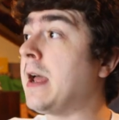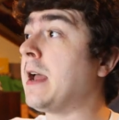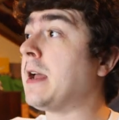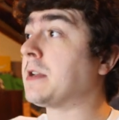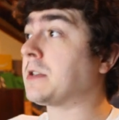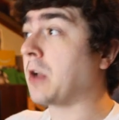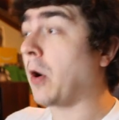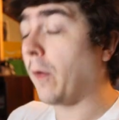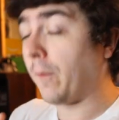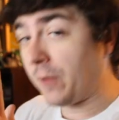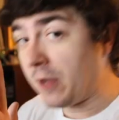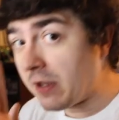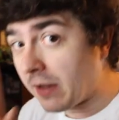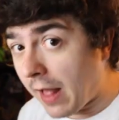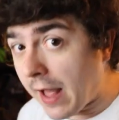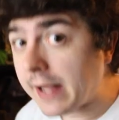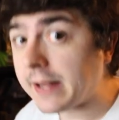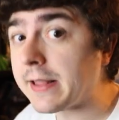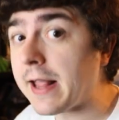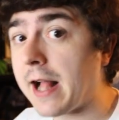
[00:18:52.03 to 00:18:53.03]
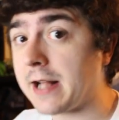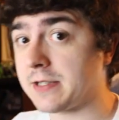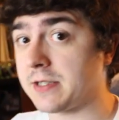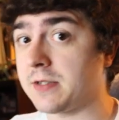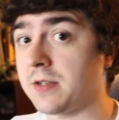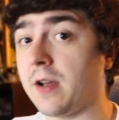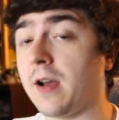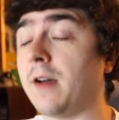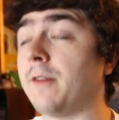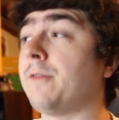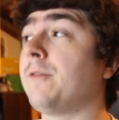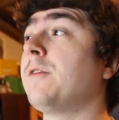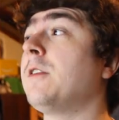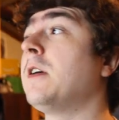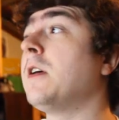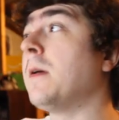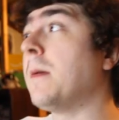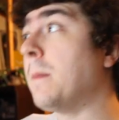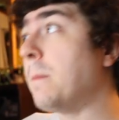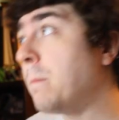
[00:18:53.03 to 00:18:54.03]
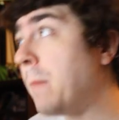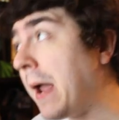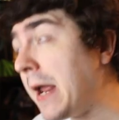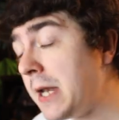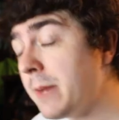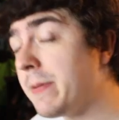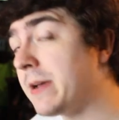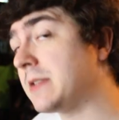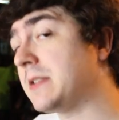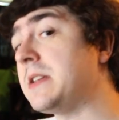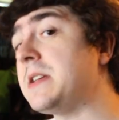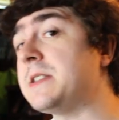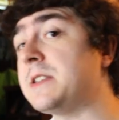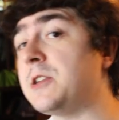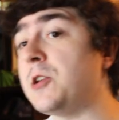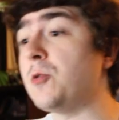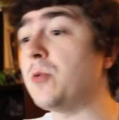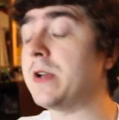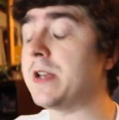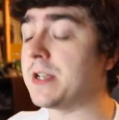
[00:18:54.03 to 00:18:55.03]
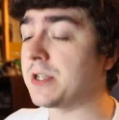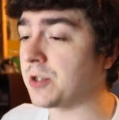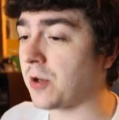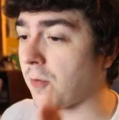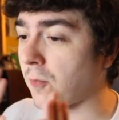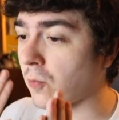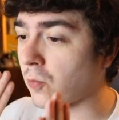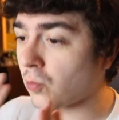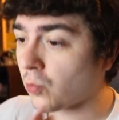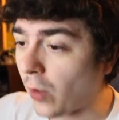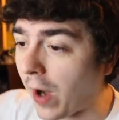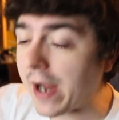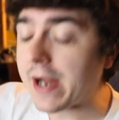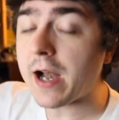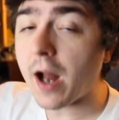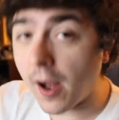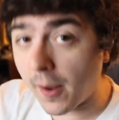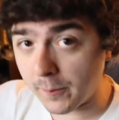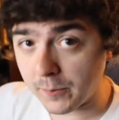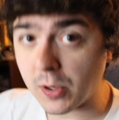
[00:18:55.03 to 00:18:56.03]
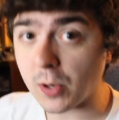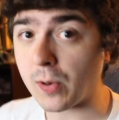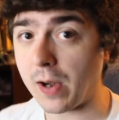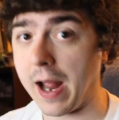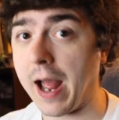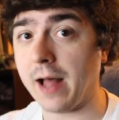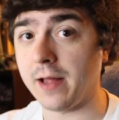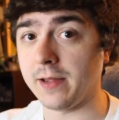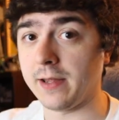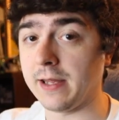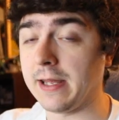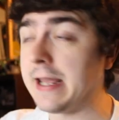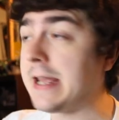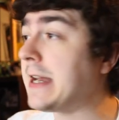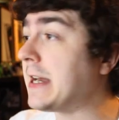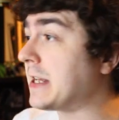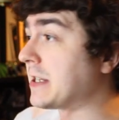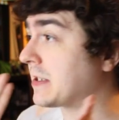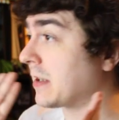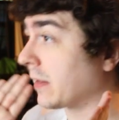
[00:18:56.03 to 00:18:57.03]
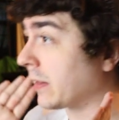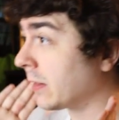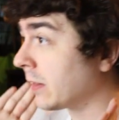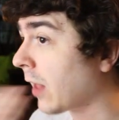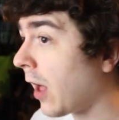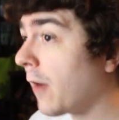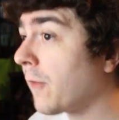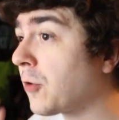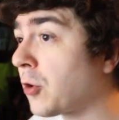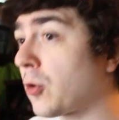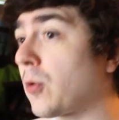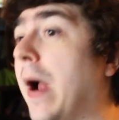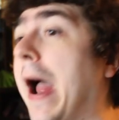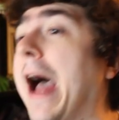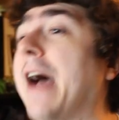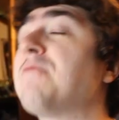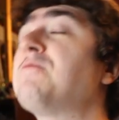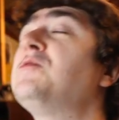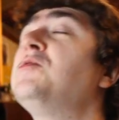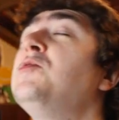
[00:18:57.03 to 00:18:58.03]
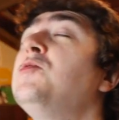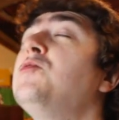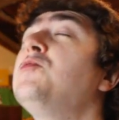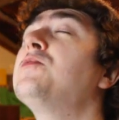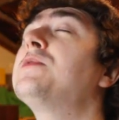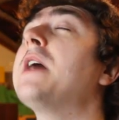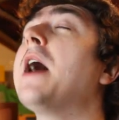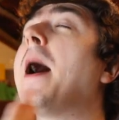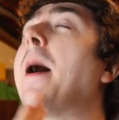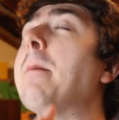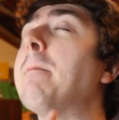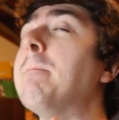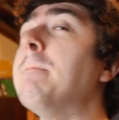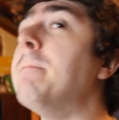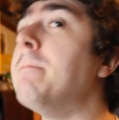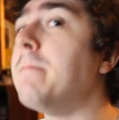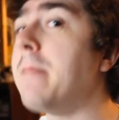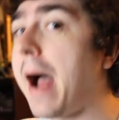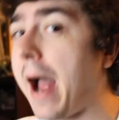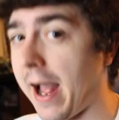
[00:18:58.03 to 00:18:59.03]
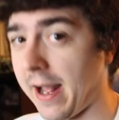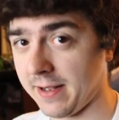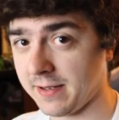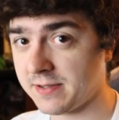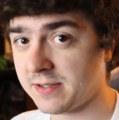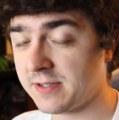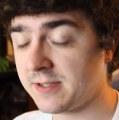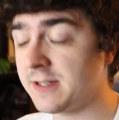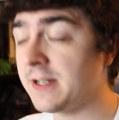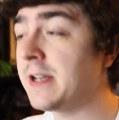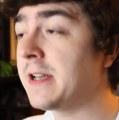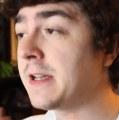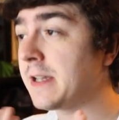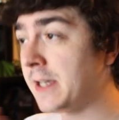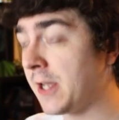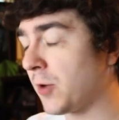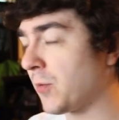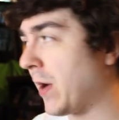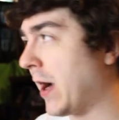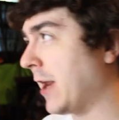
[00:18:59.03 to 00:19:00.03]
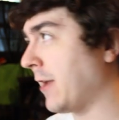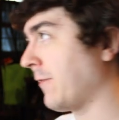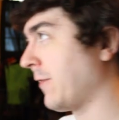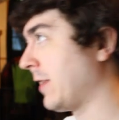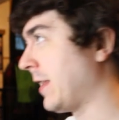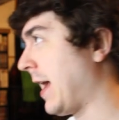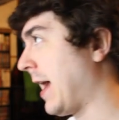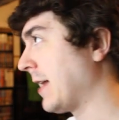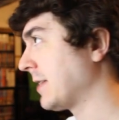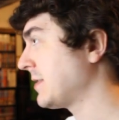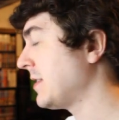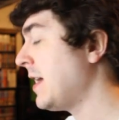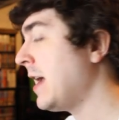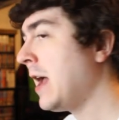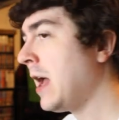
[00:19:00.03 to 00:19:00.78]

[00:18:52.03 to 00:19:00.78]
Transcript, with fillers: So if you like that stuff, Made in Abyss Season 2 is right up your alley. It is Lovecraft to the max. Get ready for that.